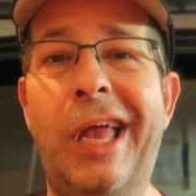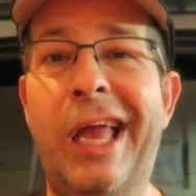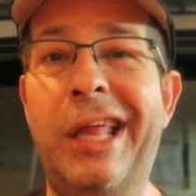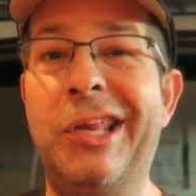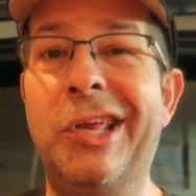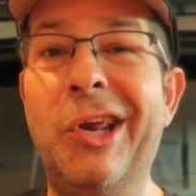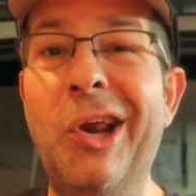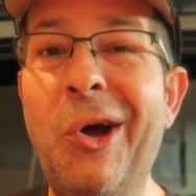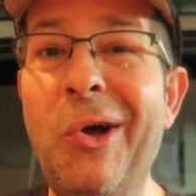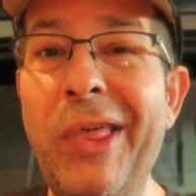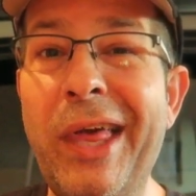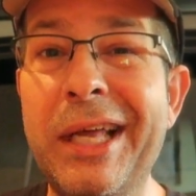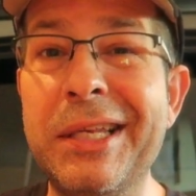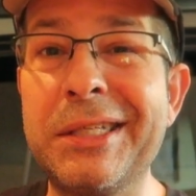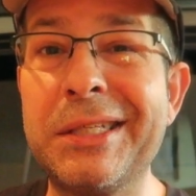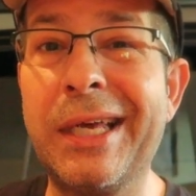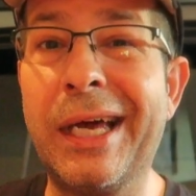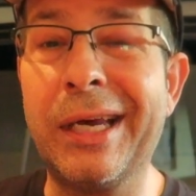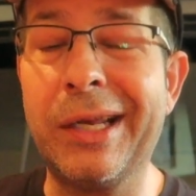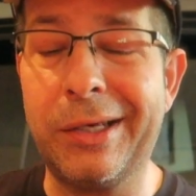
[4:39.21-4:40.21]
And you know,
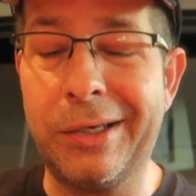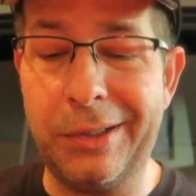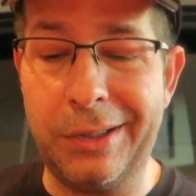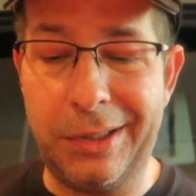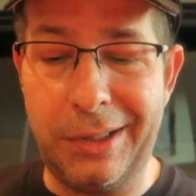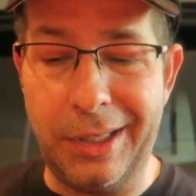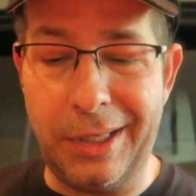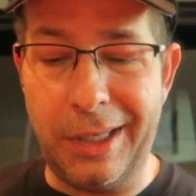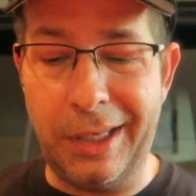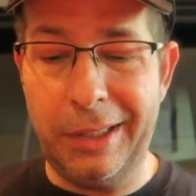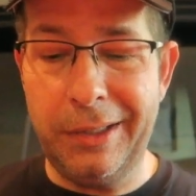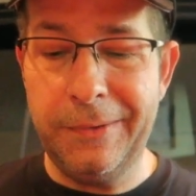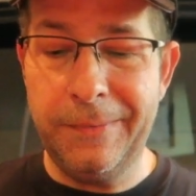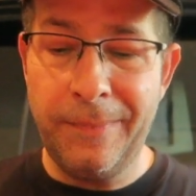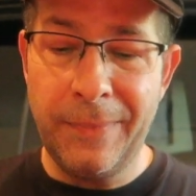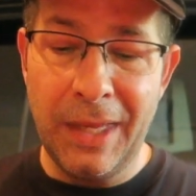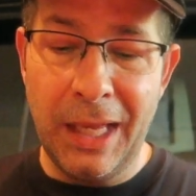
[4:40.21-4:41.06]
that's not a good thing.